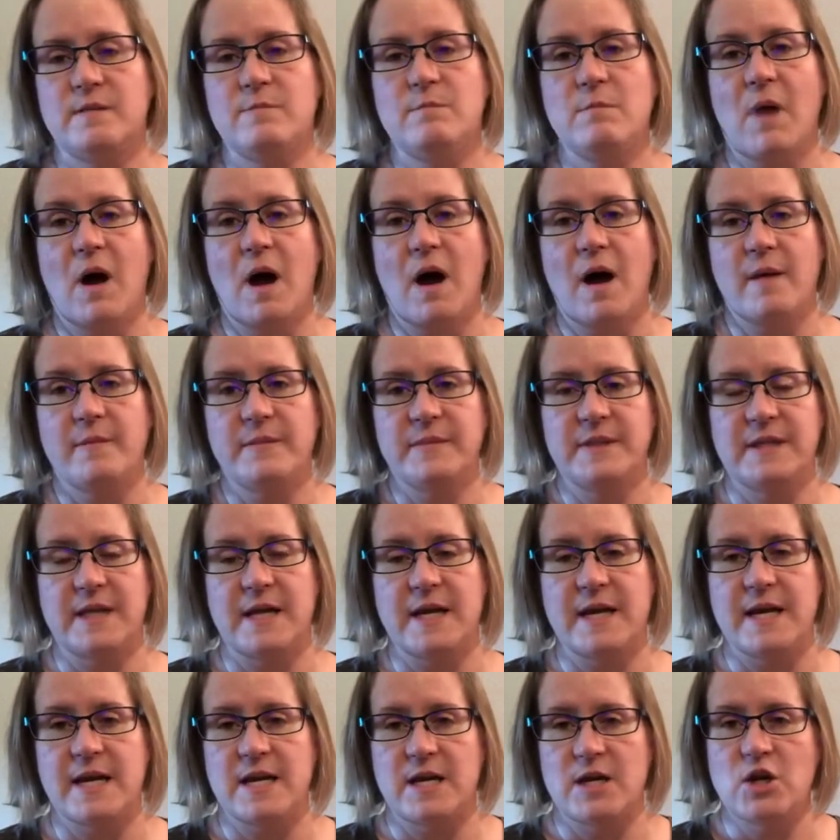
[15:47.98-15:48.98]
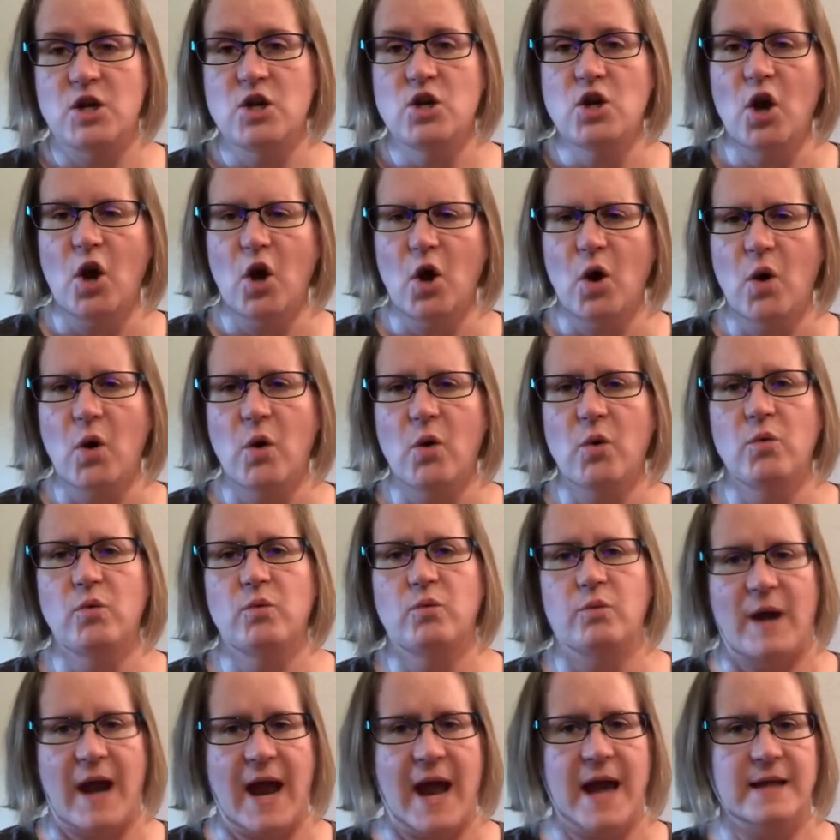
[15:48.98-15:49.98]
Mom say no
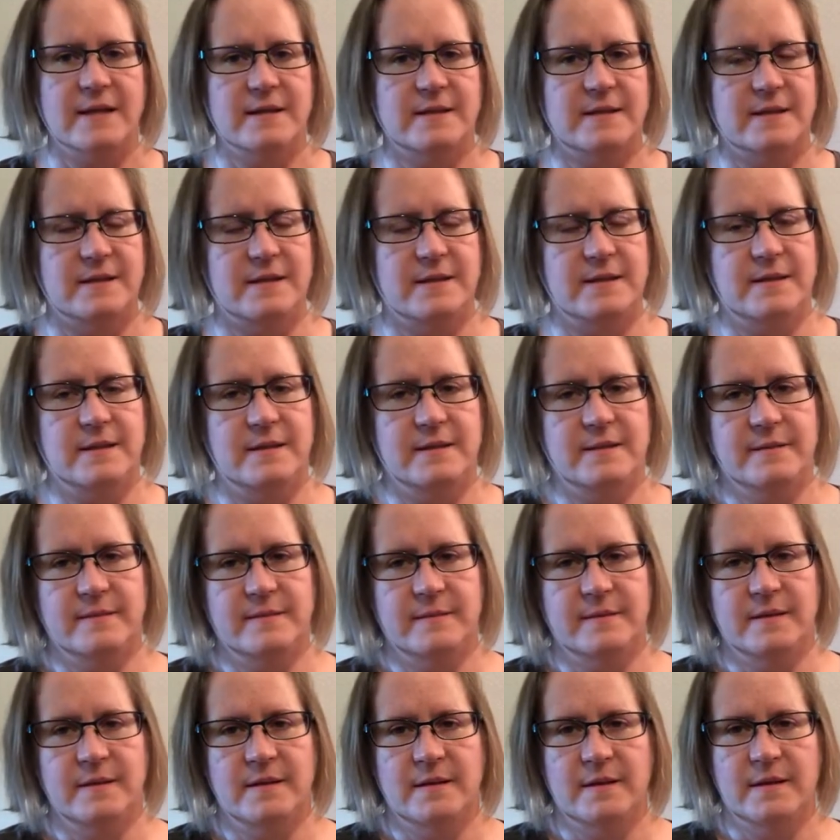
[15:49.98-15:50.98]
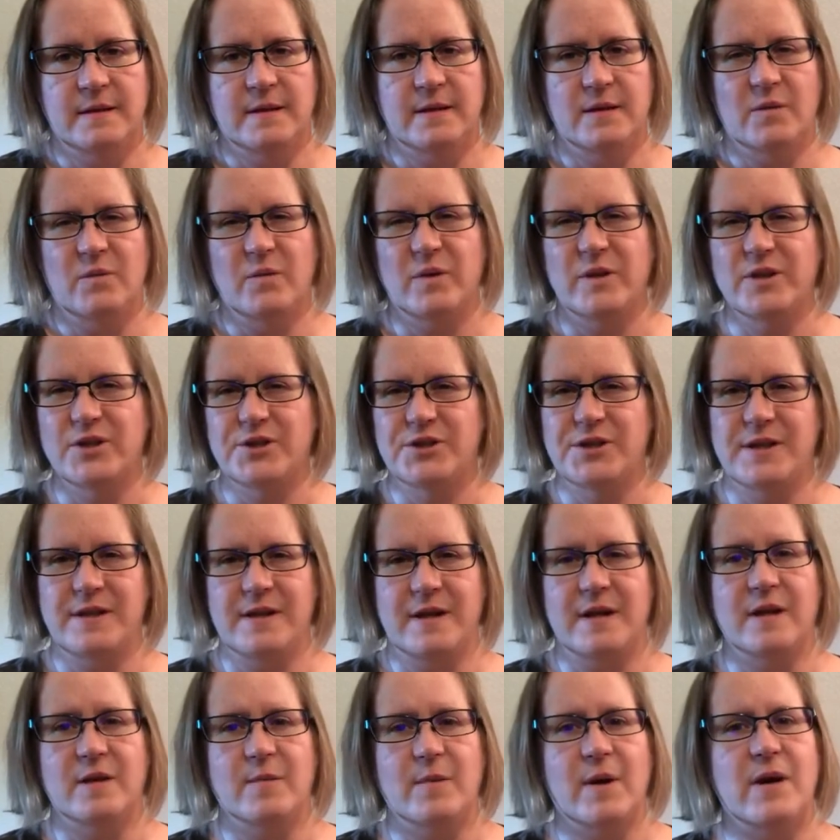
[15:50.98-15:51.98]
rats? What does she
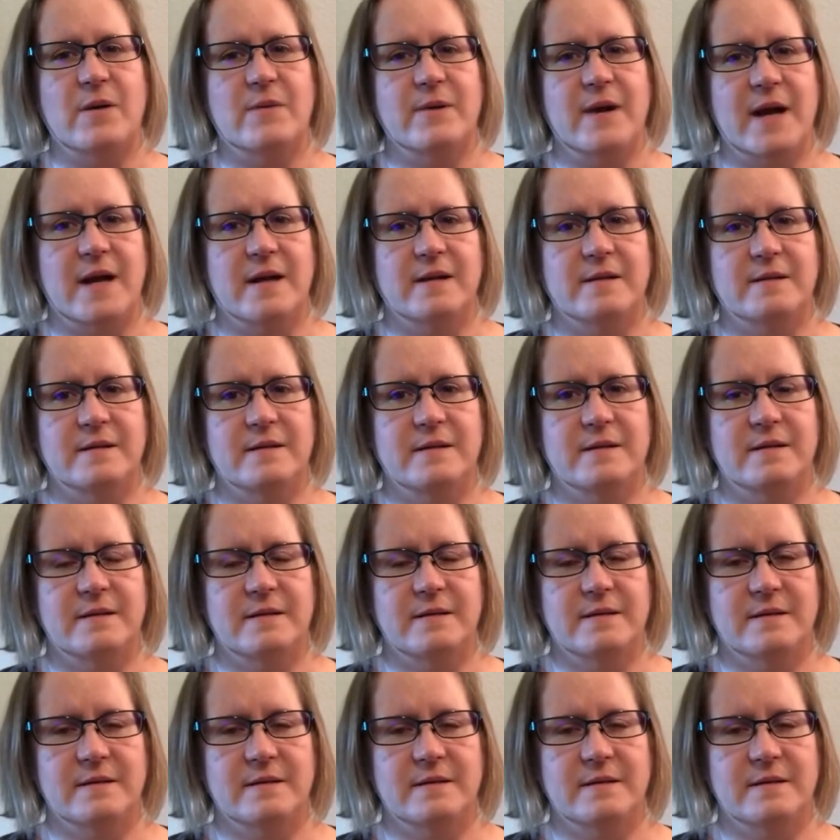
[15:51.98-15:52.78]
think about rats?